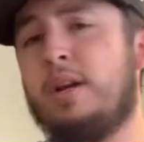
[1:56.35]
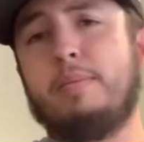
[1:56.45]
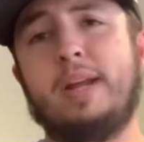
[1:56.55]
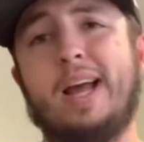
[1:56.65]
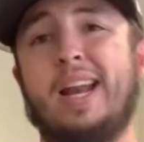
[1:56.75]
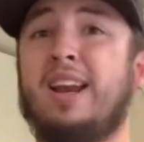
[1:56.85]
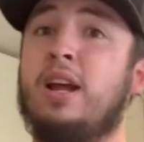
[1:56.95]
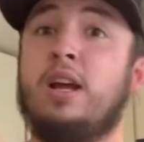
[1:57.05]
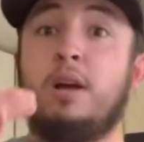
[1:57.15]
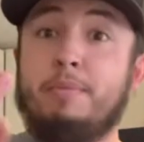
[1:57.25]
But yeah,
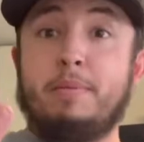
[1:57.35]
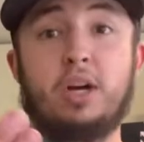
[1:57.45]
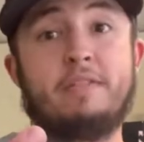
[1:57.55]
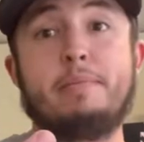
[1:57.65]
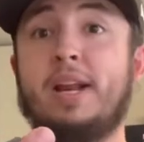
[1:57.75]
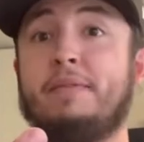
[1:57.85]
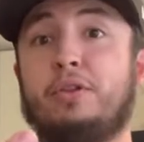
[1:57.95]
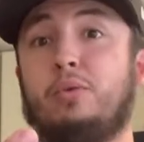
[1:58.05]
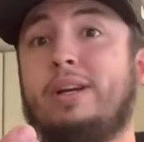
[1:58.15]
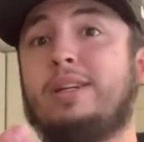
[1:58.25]
and me and my girlfriend have been dating
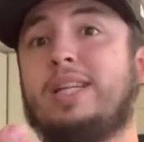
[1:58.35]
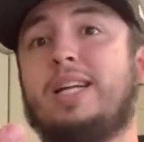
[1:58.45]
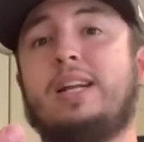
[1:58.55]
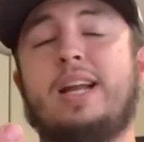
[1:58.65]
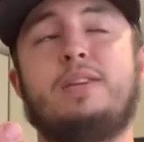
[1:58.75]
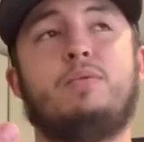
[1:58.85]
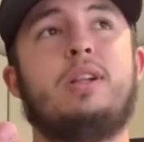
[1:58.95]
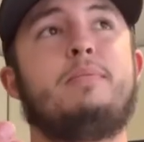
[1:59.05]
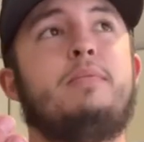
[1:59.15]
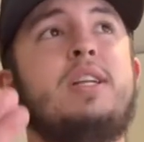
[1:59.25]
for 3 years. I
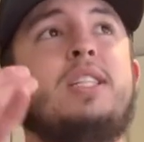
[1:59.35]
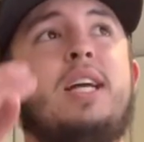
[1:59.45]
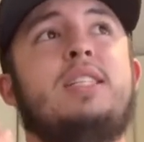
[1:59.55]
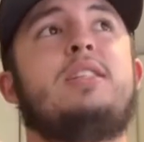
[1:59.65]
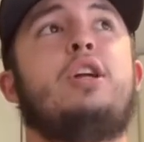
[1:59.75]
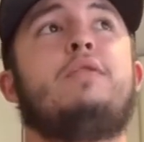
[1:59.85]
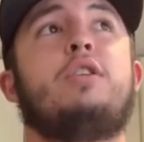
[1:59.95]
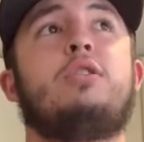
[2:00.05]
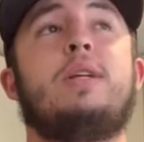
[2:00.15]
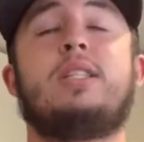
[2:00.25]
didn't mention that. It's our
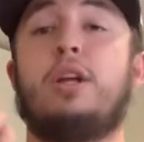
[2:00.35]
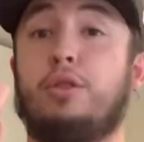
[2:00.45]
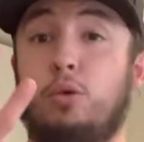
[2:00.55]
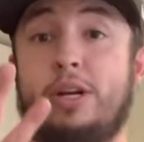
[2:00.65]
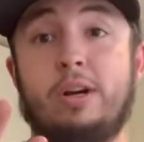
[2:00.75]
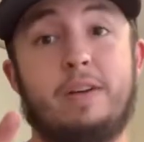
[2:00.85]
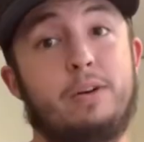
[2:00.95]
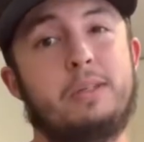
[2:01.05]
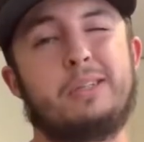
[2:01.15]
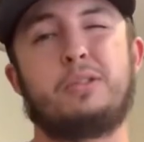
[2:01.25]
anniversary. It's a 3-year
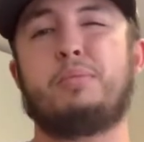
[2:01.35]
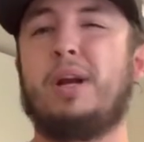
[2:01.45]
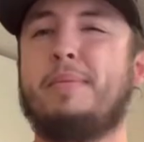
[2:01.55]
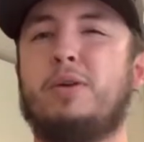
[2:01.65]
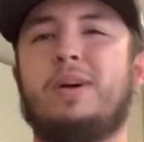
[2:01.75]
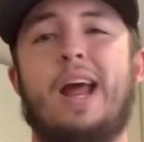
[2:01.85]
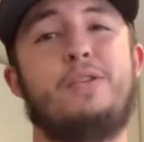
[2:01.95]
anniversary, so it's a pretty big one.